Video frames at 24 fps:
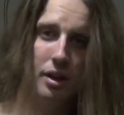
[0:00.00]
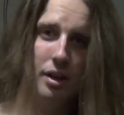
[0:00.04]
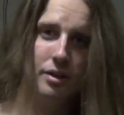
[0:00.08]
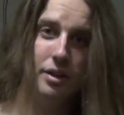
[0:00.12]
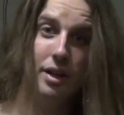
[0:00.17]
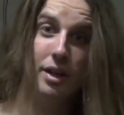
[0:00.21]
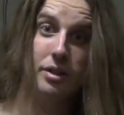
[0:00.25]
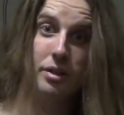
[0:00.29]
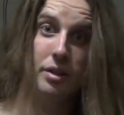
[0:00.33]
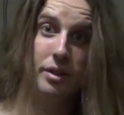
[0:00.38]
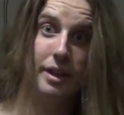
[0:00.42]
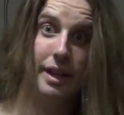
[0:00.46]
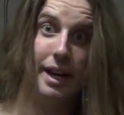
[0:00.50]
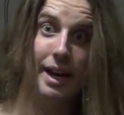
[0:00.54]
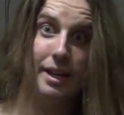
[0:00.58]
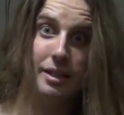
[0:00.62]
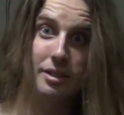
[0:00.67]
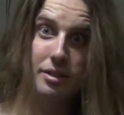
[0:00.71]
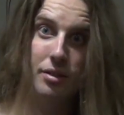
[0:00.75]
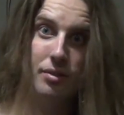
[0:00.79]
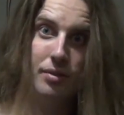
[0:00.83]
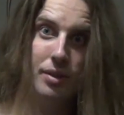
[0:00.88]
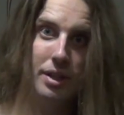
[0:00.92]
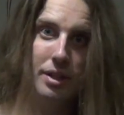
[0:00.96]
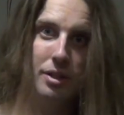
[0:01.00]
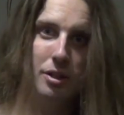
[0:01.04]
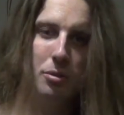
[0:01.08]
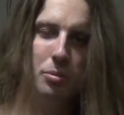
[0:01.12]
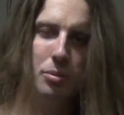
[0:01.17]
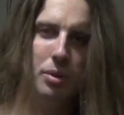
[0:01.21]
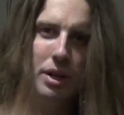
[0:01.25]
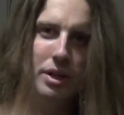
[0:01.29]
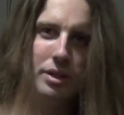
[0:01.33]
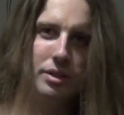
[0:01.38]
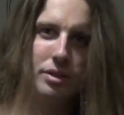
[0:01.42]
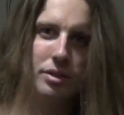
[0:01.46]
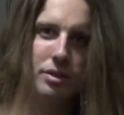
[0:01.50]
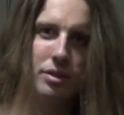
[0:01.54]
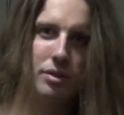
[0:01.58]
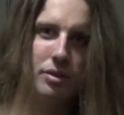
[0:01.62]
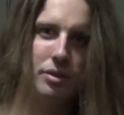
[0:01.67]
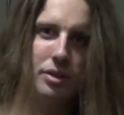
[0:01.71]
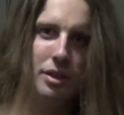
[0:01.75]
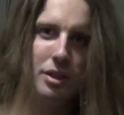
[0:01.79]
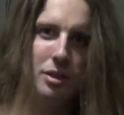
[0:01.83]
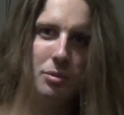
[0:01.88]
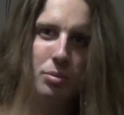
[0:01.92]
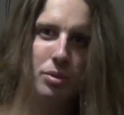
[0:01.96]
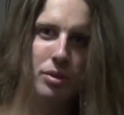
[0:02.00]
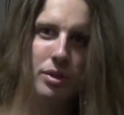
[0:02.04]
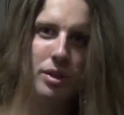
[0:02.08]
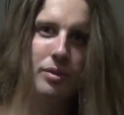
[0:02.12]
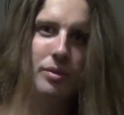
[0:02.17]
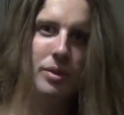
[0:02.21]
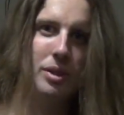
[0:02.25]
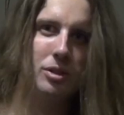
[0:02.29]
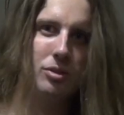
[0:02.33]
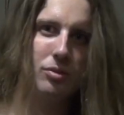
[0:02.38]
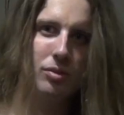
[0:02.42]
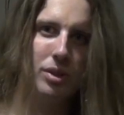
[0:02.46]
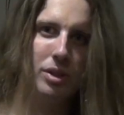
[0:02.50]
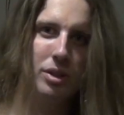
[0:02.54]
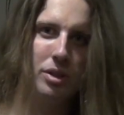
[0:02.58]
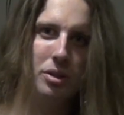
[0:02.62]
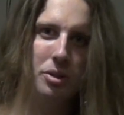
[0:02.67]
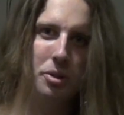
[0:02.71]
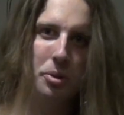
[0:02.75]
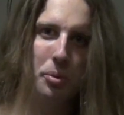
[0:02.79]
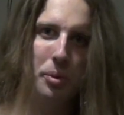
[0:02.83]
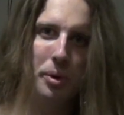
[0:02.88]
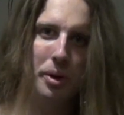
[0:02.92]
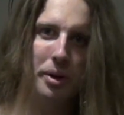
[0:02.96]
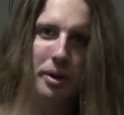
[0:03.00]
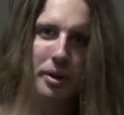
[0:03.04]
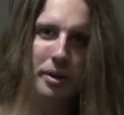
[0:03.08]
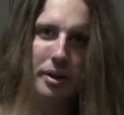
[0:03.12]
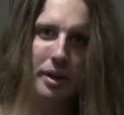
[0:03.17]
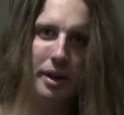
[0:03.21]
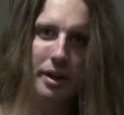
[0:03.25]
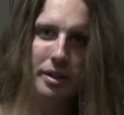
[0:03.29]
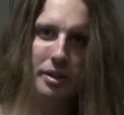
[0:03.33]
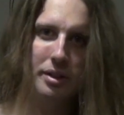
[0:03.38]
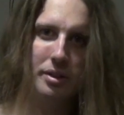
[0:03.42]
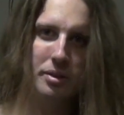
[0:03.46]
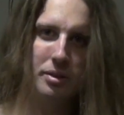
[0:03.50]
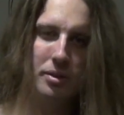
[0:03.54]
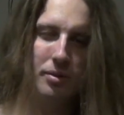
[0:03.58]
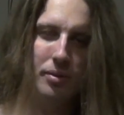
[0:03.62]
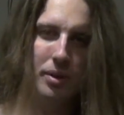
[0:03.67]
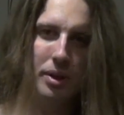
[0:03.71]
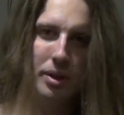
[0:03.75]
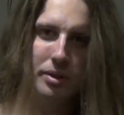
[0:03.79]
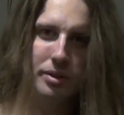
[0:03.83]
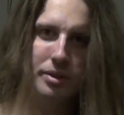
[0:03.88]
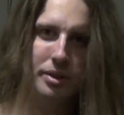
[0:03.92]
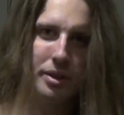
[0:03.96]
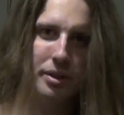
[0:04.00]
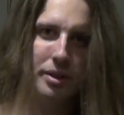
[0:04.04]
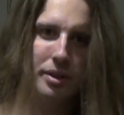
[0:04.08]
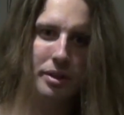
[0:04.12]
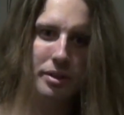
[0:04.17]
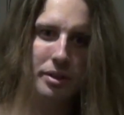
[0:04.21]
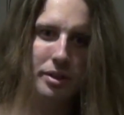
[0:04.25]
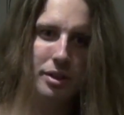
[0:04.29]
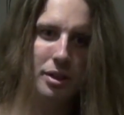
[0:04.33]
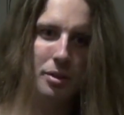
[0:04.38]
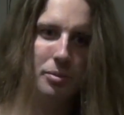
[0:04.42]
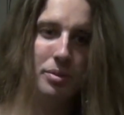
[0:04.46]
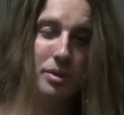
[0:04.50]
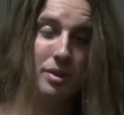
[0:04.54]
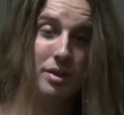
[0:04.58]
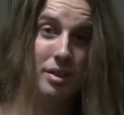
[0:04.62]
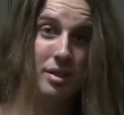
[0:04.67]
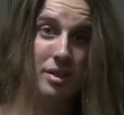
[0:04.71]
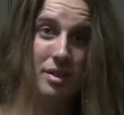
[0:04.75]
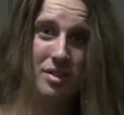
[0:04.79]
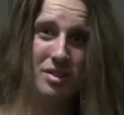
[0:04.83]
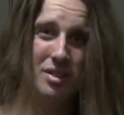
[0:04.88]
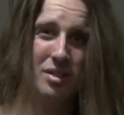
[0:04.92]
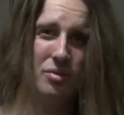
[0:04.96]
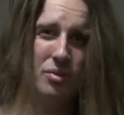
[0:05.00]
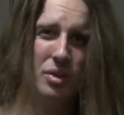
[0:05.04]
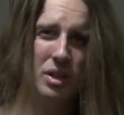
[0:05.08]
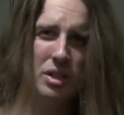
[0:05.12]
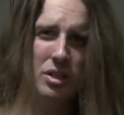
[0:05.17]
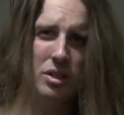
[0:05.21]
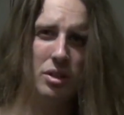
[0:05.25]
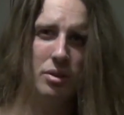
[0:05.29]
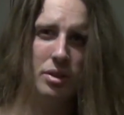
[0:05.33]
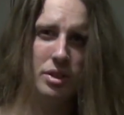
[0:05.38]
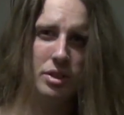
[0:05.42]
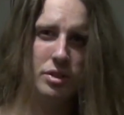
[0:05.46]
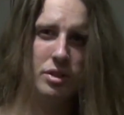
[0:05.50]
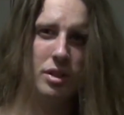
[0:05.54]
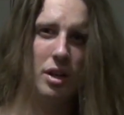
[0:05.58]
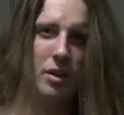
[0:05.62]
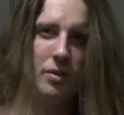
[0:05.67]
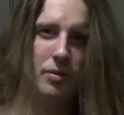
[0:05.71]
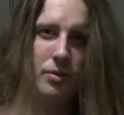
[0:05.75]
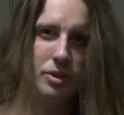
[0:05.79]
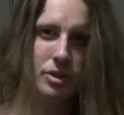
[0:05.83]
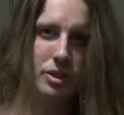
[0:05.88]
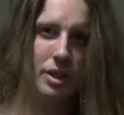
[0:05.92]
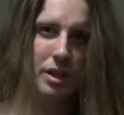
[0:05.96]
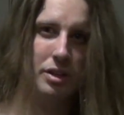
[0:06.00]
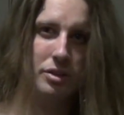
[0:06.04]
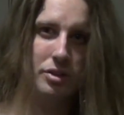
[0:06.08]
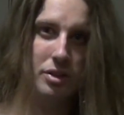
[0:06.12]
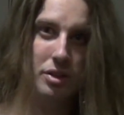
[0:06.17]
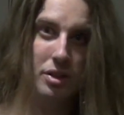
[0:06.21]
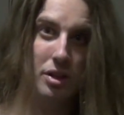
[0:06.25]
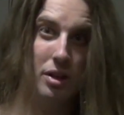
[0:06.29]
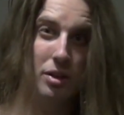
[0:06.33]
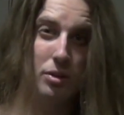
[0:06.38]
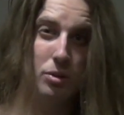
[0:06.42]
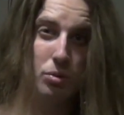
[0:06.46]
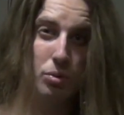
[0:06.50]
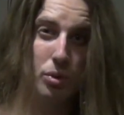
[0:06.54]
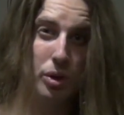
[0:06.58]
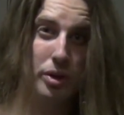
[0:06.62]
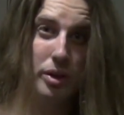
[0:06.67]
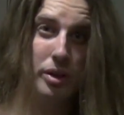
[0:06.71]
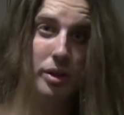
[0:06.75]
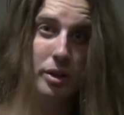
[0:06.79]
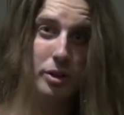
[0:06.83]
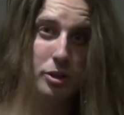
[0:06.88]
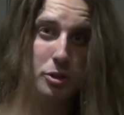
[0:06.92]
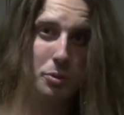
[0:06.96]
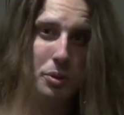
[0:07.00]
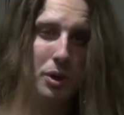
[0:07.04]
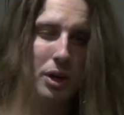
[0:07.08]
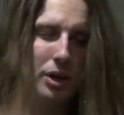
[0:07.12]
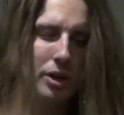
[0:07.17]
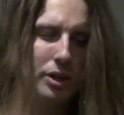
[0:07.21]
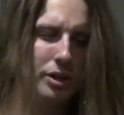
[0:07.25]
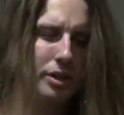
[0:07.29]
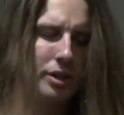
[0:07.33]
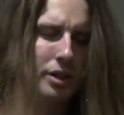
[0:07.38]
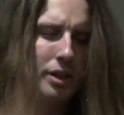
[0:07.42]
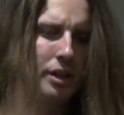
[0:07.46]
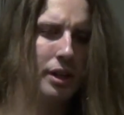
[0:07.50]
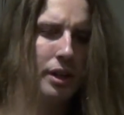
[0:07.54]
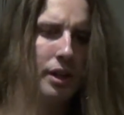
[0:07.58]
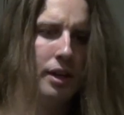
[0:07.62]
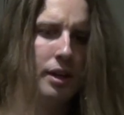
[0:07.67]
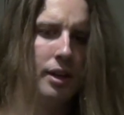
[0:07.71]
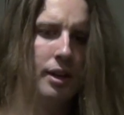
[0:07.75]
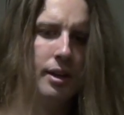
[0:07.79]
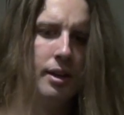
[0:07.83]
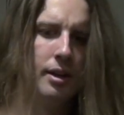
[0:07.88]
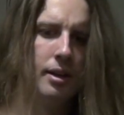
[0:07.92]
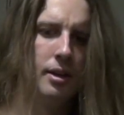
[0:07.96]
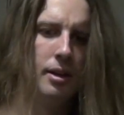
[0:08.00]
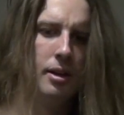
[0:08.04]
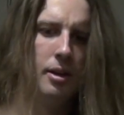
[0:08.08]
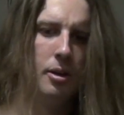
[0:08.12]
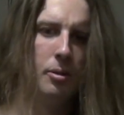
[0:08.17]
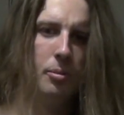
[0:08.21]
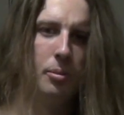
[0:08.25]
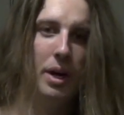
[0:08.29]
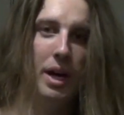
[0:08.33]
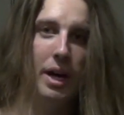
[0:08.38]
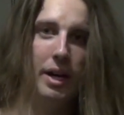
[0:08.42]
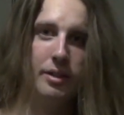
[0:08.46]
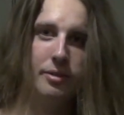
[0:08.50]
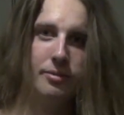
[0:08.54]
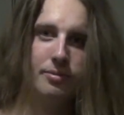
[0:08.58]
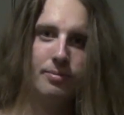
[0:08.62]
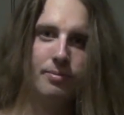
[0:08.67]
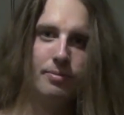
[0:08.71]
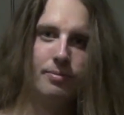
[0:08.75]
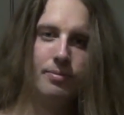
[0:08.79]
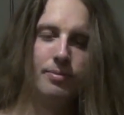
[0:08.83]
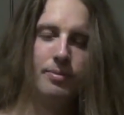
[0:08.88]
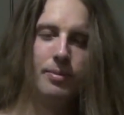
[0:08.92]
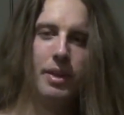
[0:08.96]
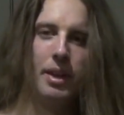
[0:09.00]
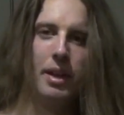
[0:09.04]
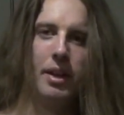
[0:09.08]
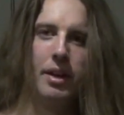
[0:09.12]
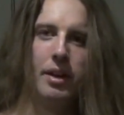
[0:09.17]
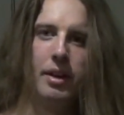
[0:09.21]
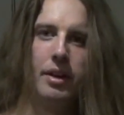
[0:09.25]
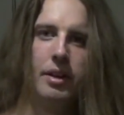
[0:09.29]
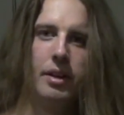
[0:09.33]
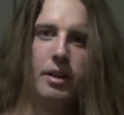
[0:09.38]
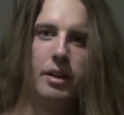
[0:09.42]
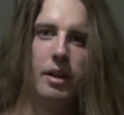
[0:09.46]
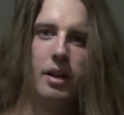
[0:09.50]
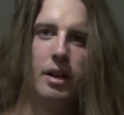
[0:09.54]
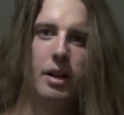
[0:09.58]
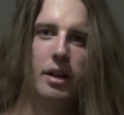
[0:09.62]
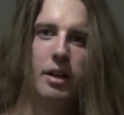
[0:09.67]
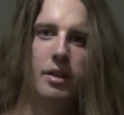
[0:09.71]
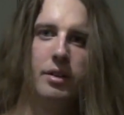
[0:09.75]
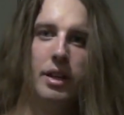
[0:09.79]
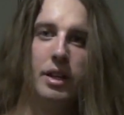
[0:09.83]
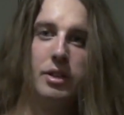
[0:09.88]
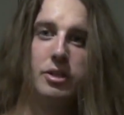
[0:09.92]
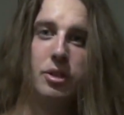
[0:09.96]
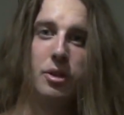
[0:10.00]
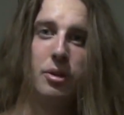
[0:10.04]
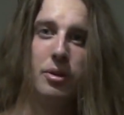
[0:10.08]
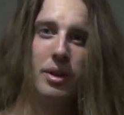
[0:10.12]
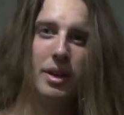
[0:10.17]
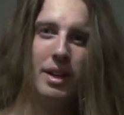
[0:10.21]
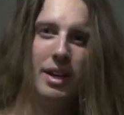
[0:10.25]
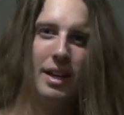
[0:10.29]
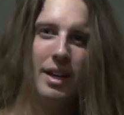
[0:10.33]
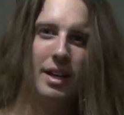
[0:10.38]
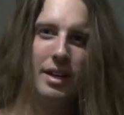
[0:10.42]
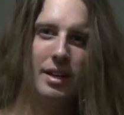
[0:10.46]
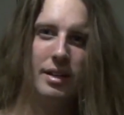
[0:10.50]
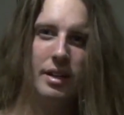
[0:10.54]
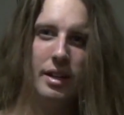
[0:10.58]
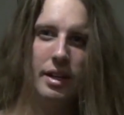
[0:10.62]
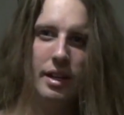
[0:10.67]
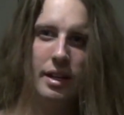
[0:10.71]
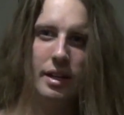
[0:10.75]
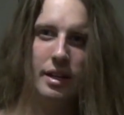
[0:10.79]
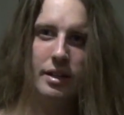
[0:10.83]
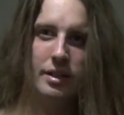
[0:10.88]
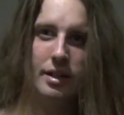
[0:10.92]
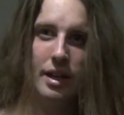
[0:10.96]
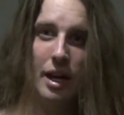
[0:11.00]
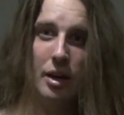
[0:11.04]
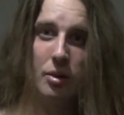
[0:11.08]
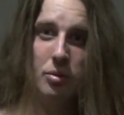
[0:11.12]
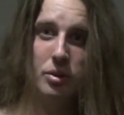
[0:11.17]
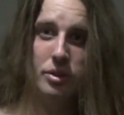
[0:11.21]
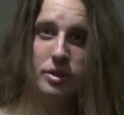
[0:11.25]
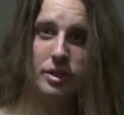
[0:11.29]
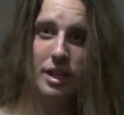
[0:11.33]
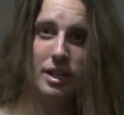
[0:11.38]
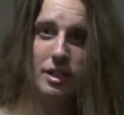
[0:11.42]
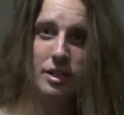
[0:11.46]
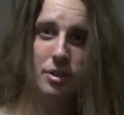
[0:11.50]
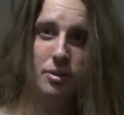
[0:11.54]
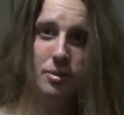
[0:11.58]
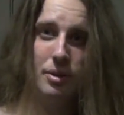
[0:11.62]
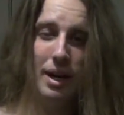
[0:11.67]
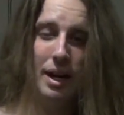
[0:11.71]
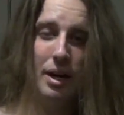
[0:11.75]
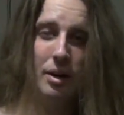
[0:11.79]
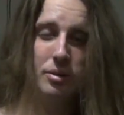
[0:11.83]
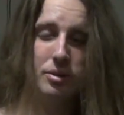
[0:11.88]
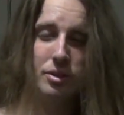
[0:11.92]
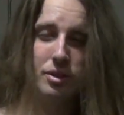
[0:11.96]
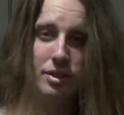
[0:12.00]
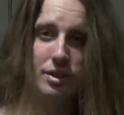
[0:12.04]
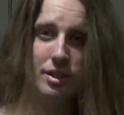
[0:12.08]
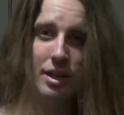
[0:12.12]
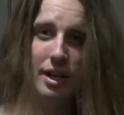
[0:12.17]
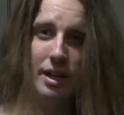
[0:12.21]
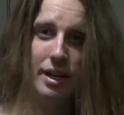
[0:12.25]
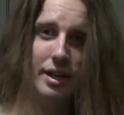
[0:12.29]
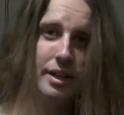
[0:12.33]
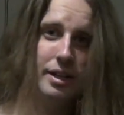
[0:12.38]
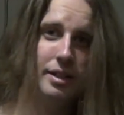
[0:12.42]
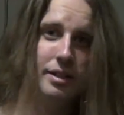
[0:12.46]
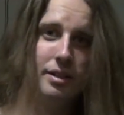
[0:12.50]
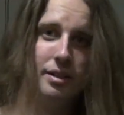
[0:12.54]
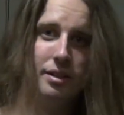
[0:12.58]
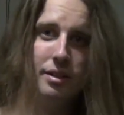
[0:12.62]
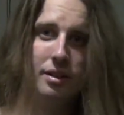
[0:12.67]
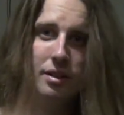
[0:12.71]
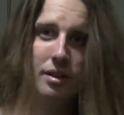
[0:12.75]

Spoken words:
Not the last video, but the previous video where I did some voluntary cleanup. The video itself is actually called Royal Arch Park. But let's go ahead and I will take you outside.